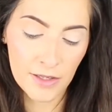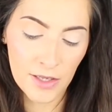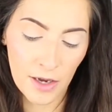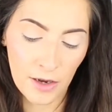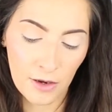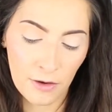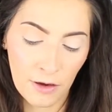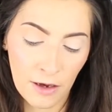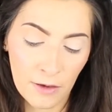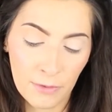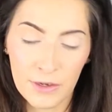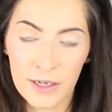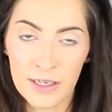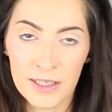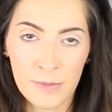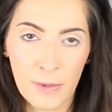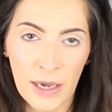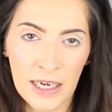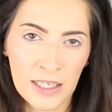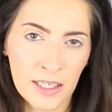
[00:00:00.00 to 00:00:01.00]
so I would
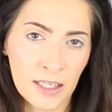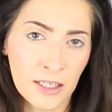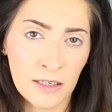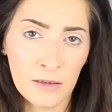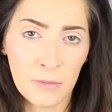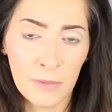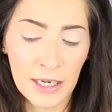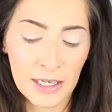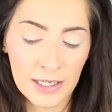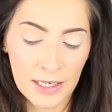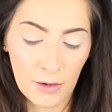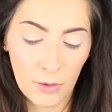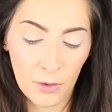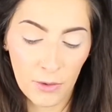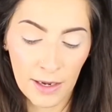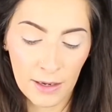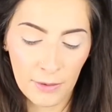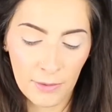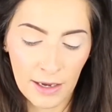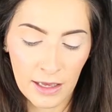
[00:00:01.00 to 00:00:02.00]
expect it to blend out
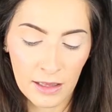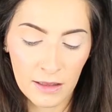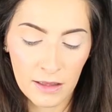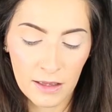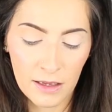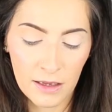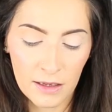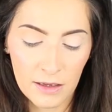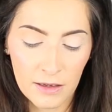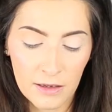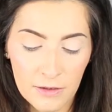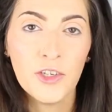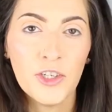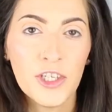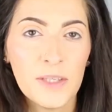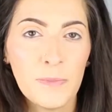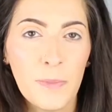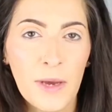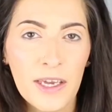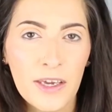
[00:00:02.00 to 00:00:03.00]
quite well.
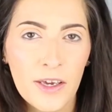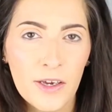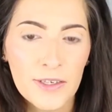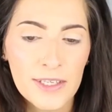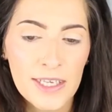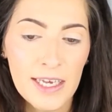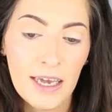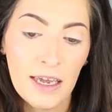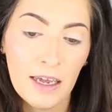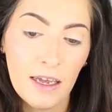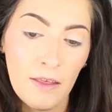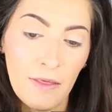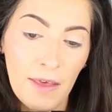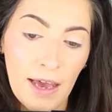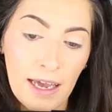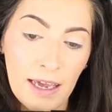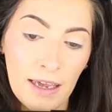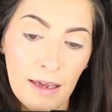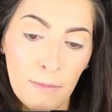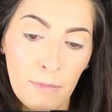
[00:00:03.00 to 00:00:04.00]
Just by using
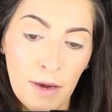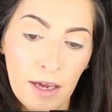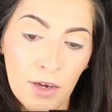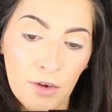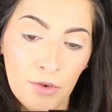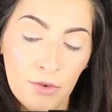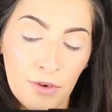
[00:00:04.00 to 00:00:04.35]
that in my